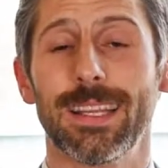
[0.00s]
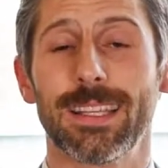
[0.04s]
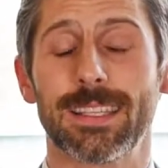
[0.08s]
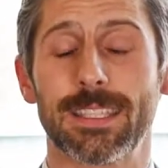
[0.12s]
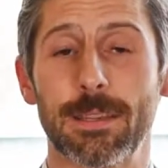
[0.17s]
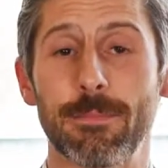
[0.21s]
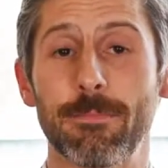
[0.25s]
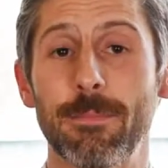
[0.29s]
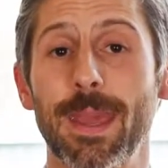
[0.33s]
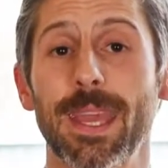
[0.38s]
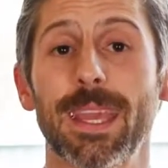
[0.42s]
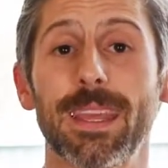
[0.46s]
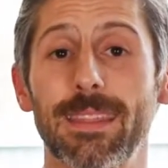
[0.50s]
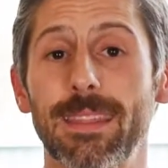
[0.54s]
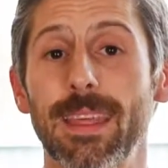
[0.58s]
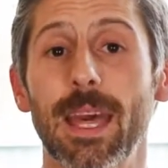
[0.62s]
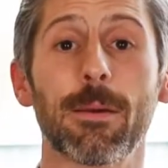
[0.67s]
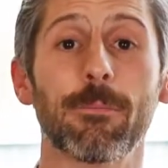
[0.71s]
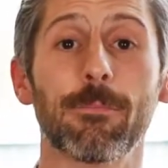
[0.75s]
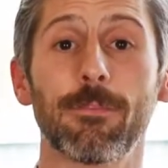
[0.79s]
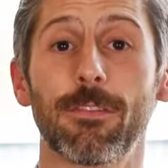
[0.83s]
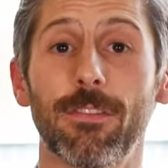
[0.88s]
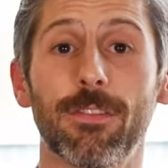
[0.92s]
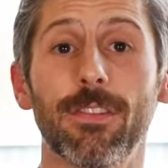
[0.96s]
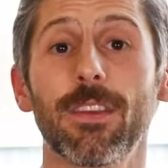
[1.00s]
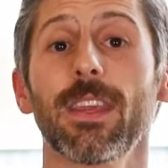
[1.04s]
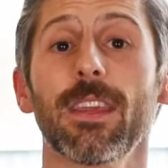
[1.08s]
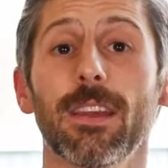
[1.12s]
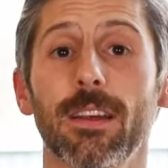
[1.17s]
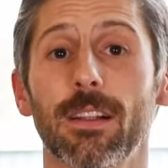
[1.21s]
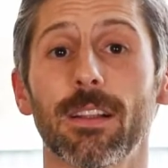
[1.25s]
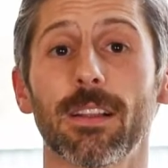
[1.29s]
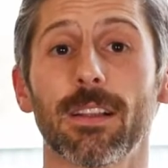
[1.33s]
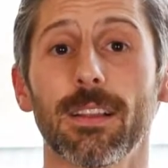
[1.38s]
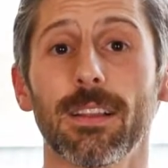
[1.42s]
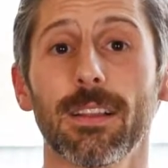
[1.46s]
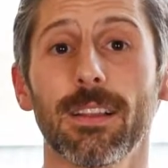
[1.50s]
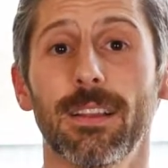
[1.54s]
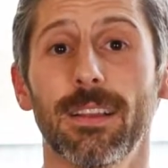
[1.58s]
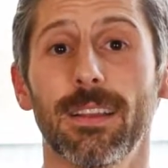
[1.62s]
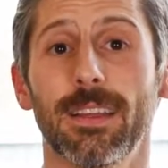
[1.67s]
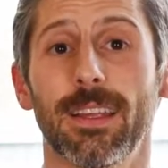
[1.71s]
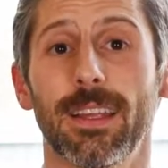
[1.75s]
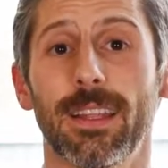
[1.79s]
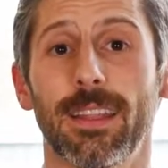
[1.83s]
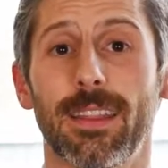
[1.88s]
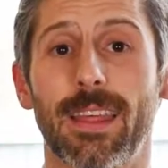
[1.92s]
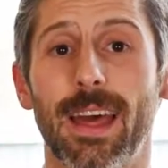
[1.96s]
to make them feel
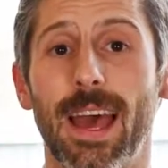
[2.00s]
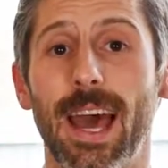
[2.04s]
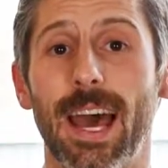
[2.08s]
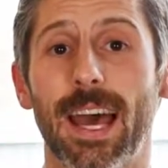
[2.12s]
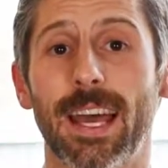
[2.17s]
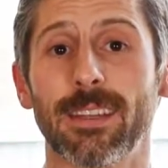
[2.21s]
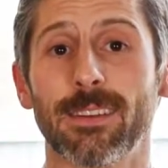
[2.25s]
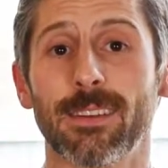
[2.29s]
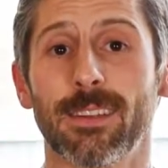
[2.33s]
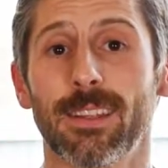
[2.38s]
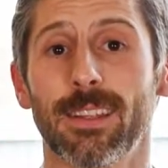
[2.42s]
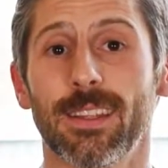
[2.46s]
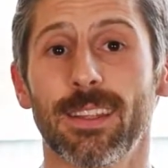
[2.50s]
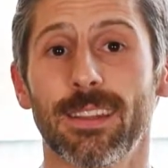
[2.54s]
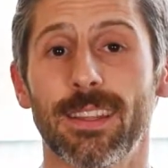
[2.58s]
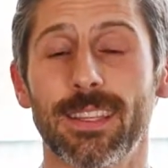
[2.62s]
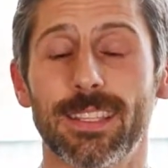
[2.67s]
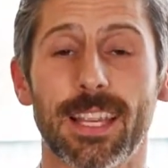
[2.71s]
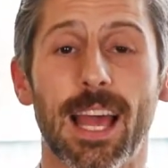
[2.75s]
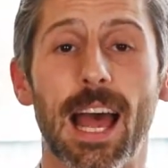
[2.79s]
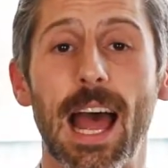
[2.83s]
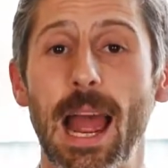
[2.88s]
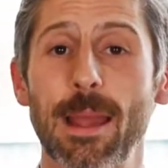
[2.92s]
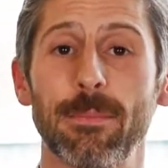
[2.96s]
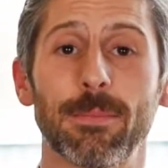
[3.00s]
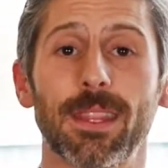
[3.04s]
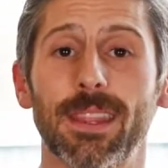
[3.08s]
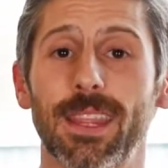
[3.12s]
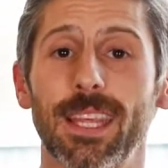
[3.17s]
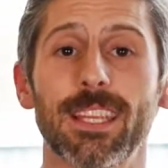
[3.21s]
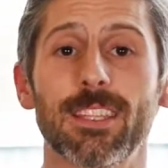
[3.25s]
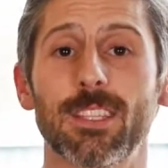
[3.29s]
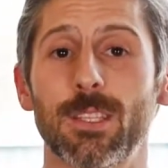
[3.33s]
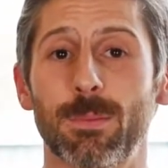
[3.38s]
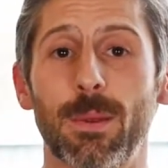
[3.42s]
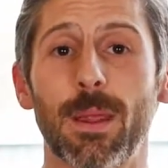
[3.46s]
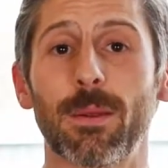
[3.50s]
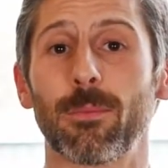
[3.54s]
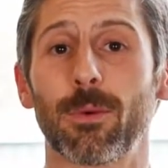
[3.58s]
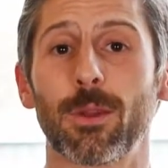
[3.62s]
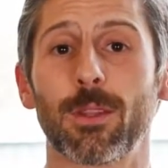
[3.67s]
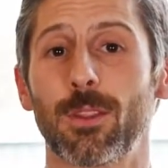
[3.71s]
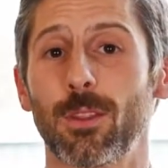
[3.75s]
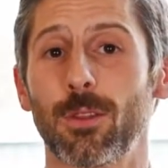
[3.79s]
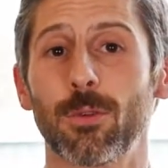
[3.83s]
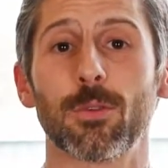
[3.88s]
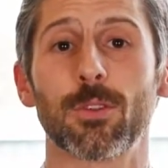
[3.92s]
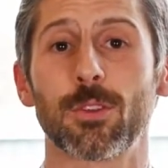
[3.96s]
that the time that they spent
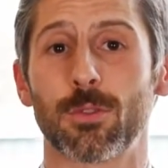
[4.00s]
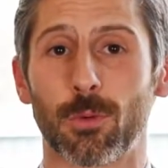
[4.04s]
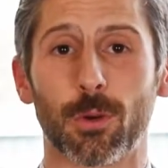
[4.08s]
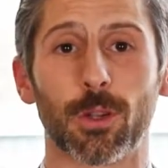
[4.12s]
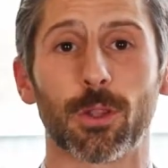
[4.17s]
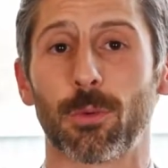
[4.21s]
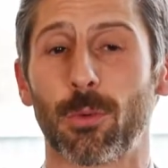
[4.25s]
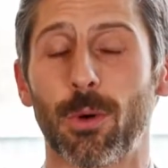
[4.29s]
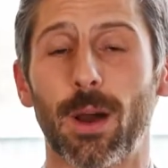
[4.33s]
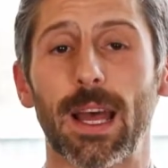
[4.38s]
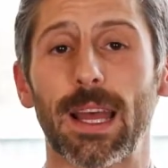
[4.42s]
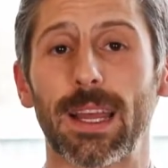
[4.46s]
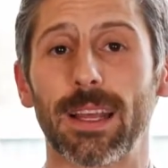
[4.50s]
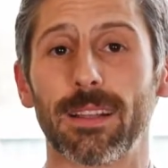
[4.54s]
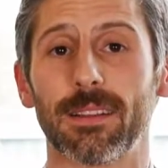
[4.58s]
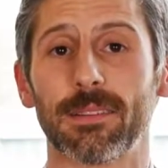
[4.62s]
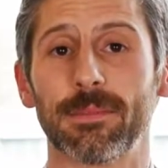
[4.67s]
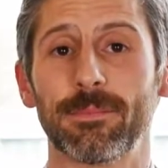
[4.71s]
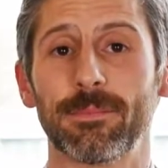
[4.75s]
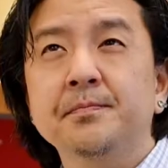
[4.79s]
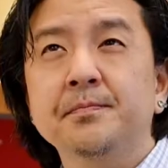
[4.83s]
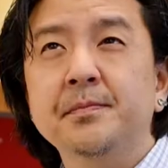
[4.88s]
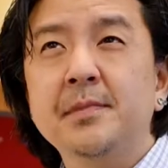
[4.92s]
with you is worthwhile.